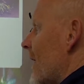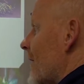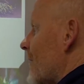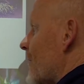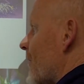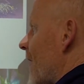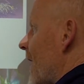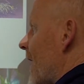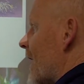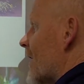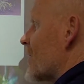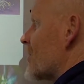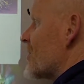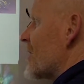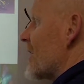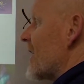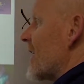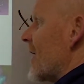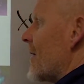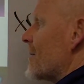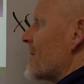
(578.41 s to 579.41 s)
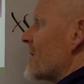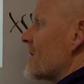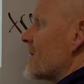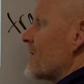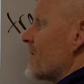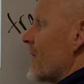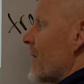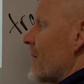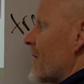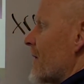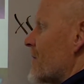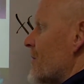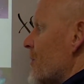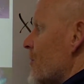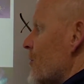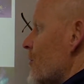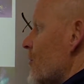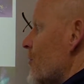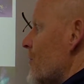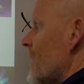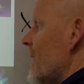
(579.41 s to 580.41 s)
if oxygen comes from the
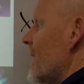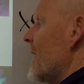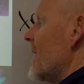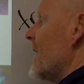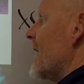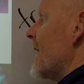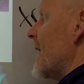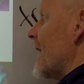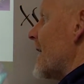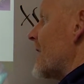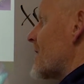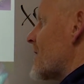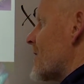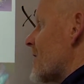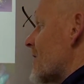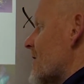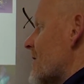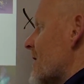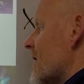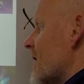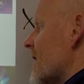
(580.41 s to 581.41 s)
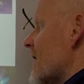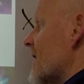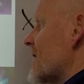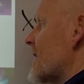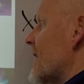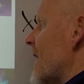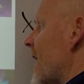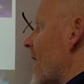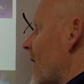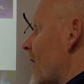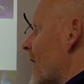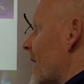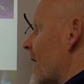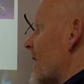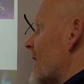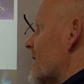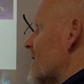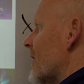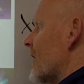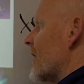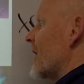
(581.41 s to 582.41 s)
tube, it enters the cell and
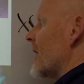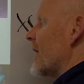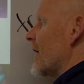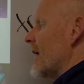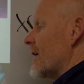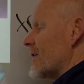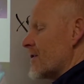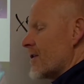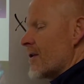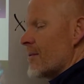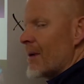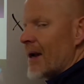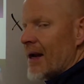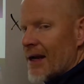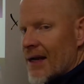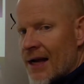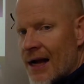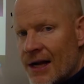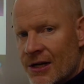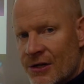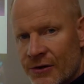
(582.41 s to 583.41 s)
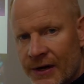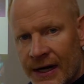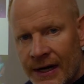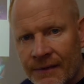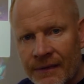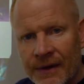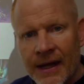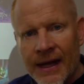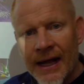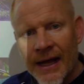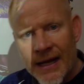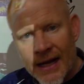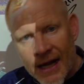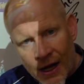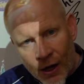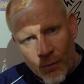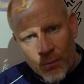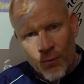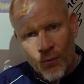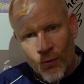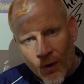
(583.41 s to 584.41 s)
is going to enter the mitochondria and
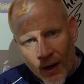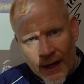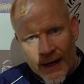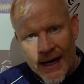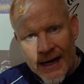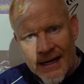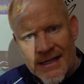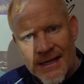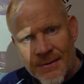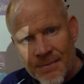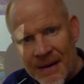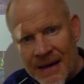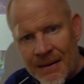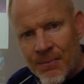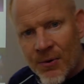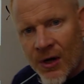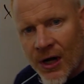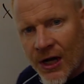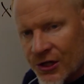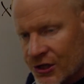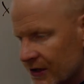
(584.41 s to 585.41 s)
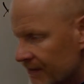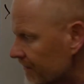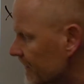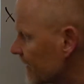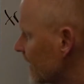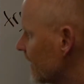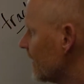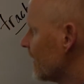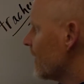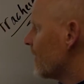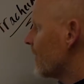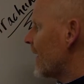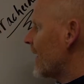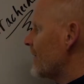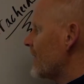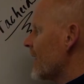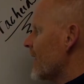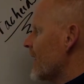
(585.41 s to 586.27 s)
help run ATP production, right?